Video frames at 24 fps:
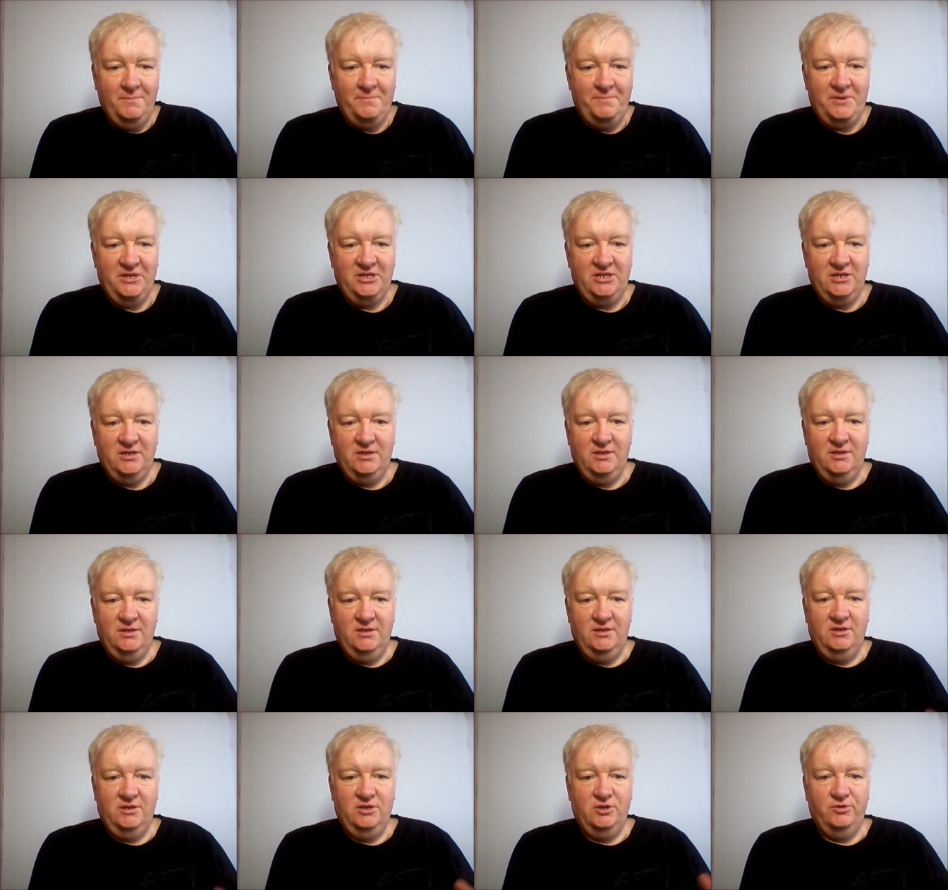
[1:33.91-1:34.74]
but
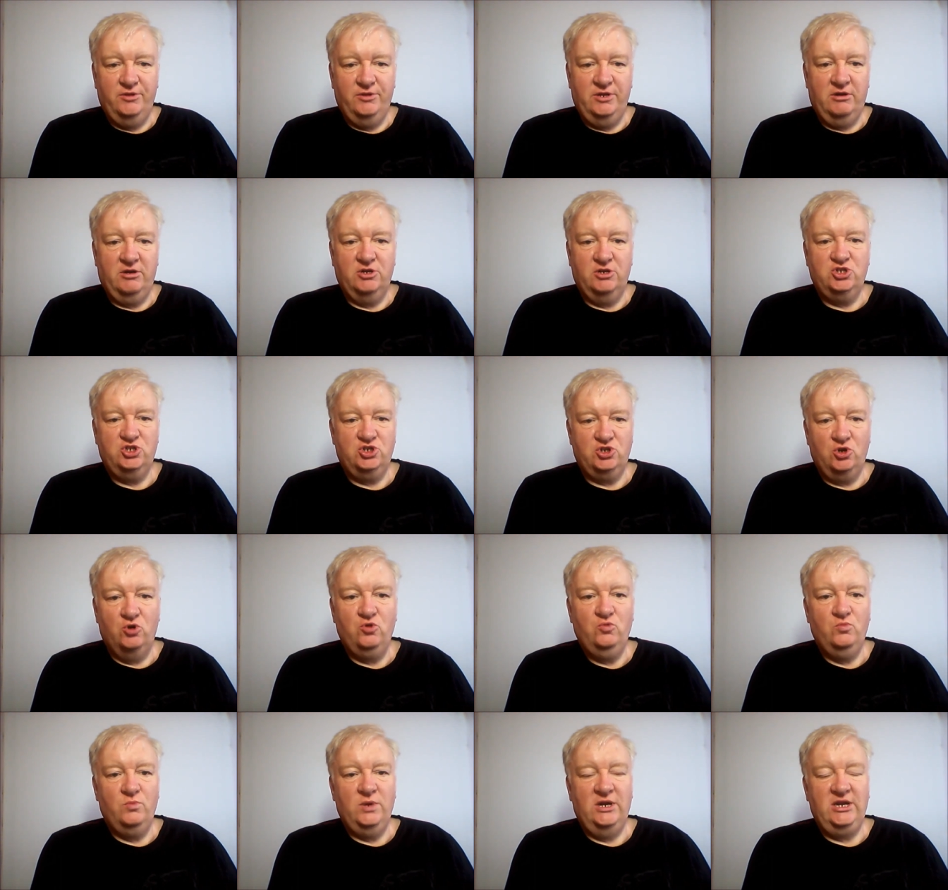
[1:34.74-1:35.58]
you know, there are
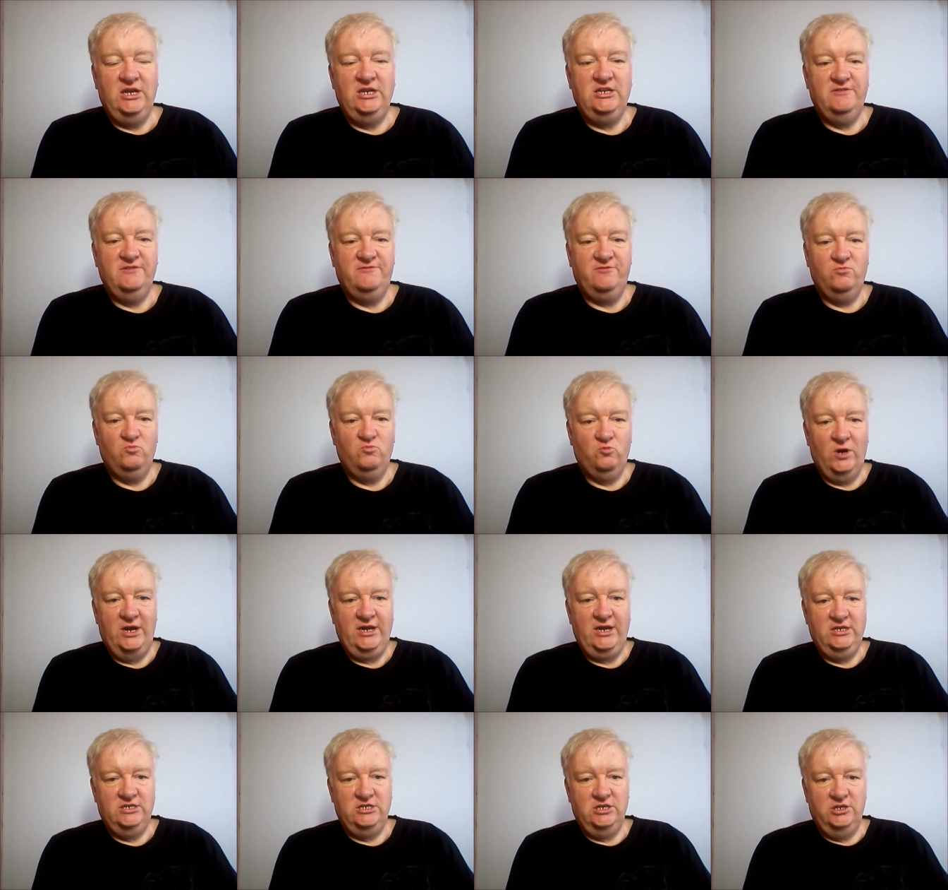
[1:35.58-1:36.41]
so many different
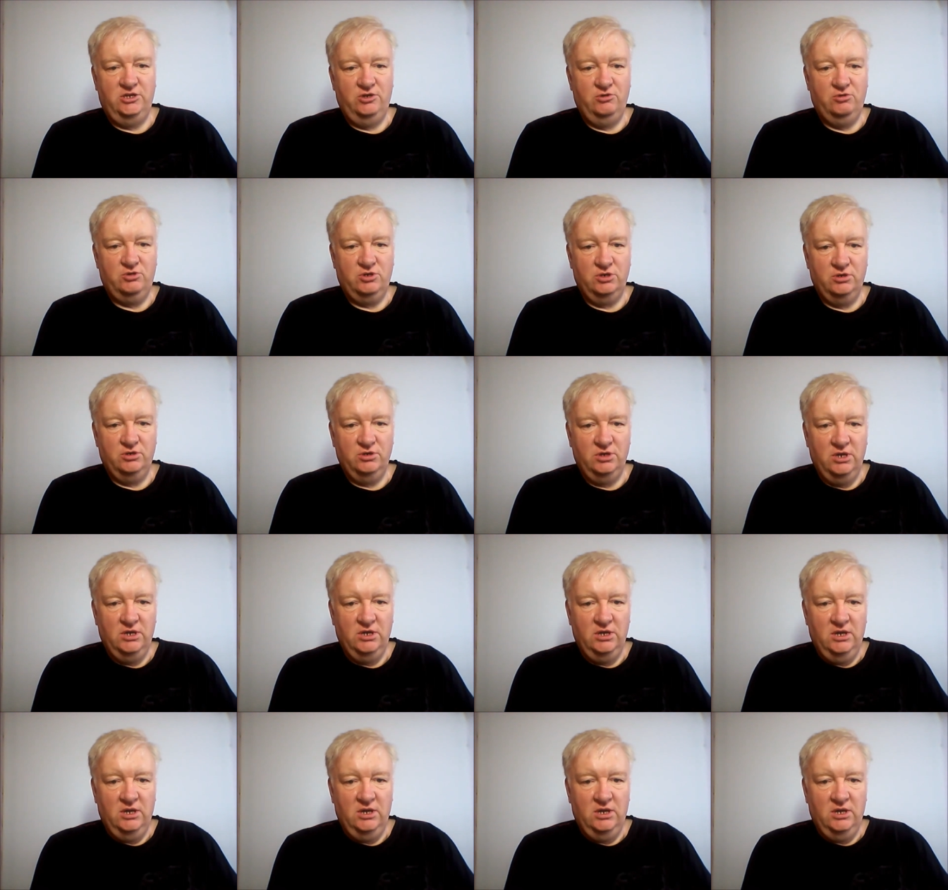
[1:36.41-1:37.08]
ways that you can